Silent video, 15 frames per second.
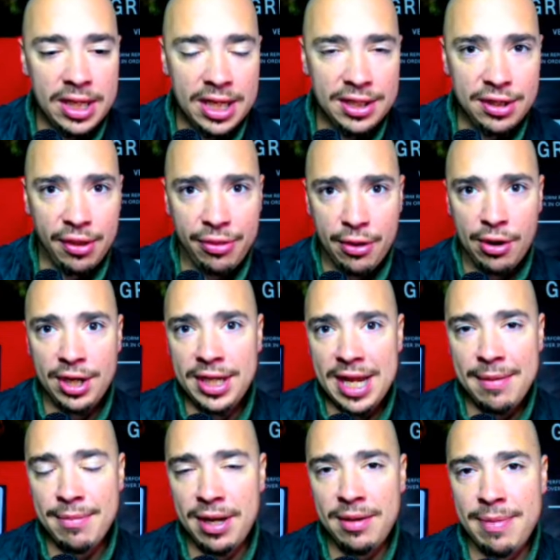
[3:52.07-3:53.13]
It's a 30-day
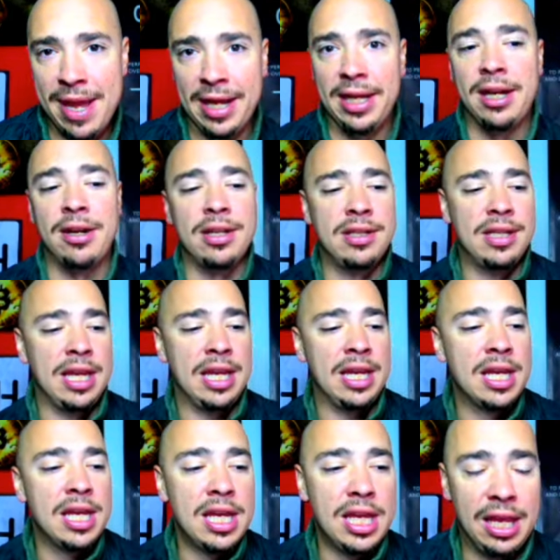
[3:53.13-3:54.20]
money-back guarantee
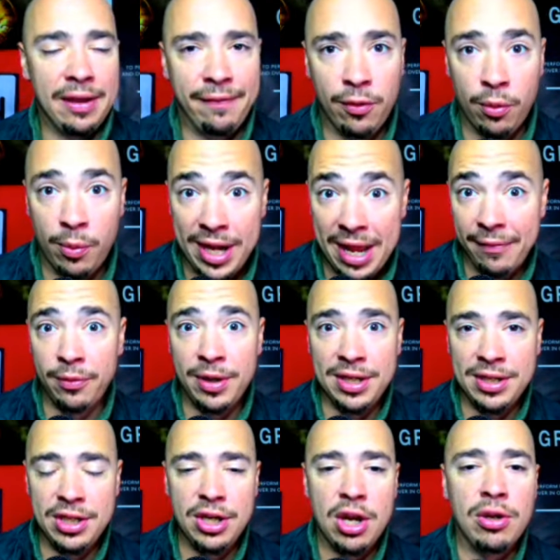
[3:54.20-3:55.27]
if for whatever
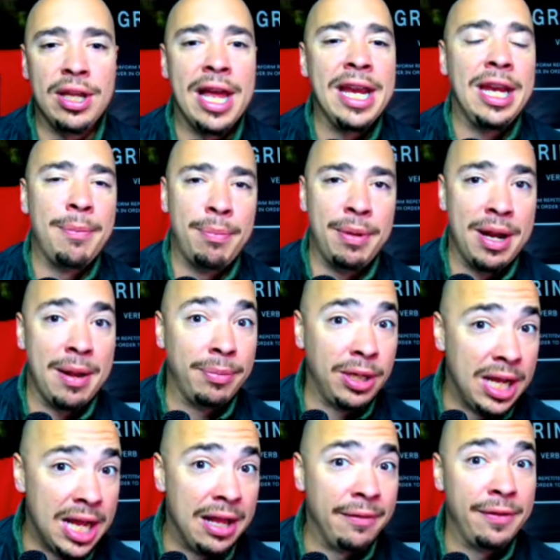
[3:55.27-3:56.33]
reason you don't like it, but I'm
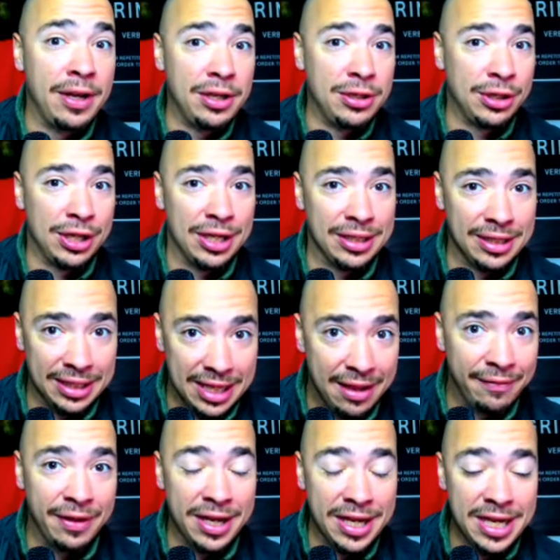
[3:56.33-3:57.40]
confident you're going to
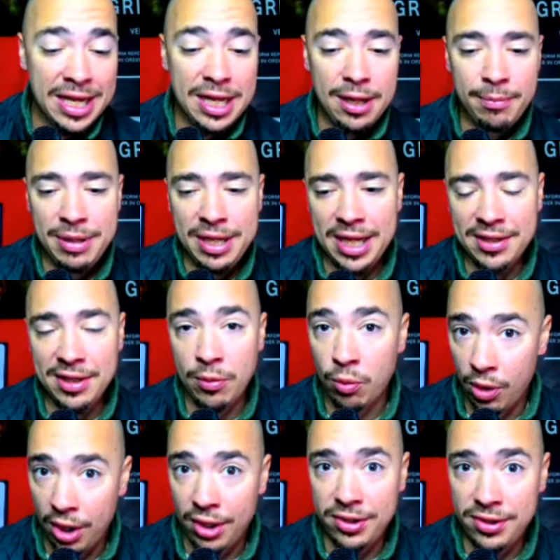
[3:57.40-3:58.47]
love it because it
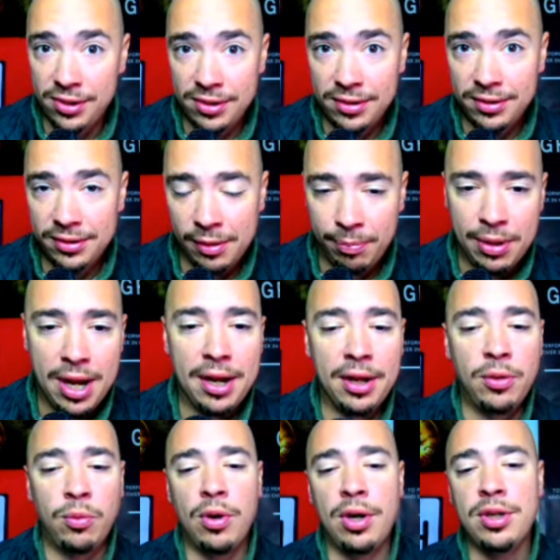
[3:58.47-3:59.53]
works. The
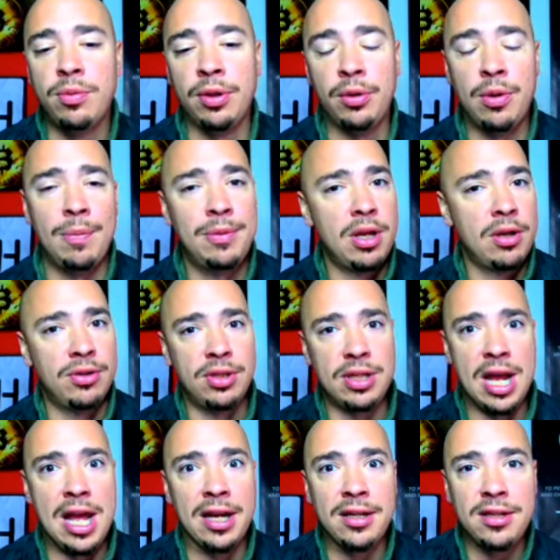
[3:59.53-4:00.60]
product works with crypto,
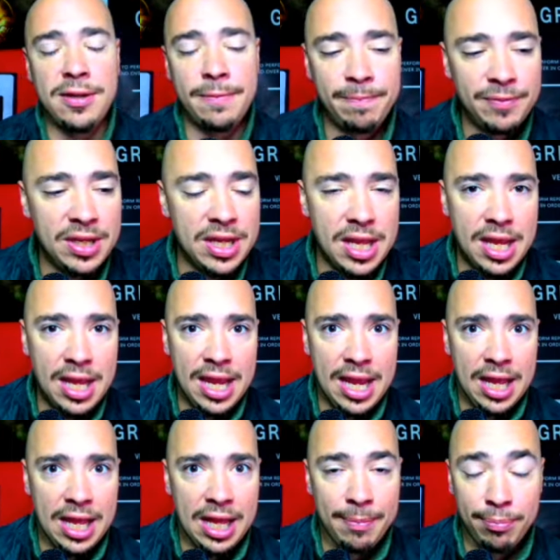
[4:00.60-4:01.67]
stocks,
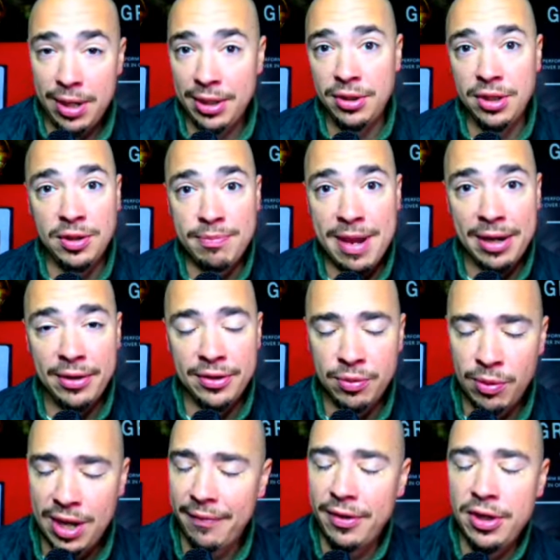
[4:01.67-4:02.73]
precious metals,
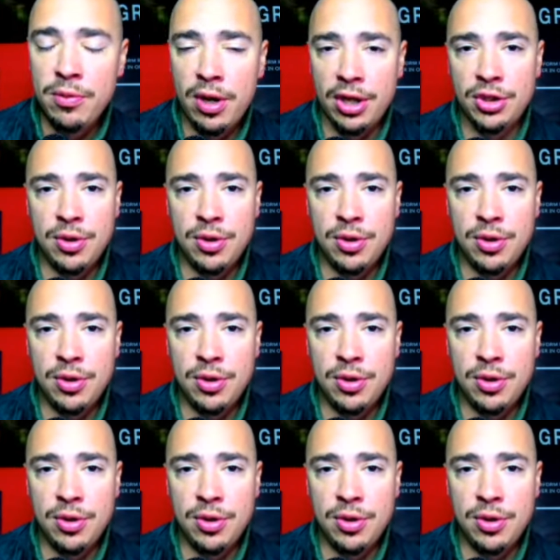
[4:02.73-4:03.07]
whatever you want to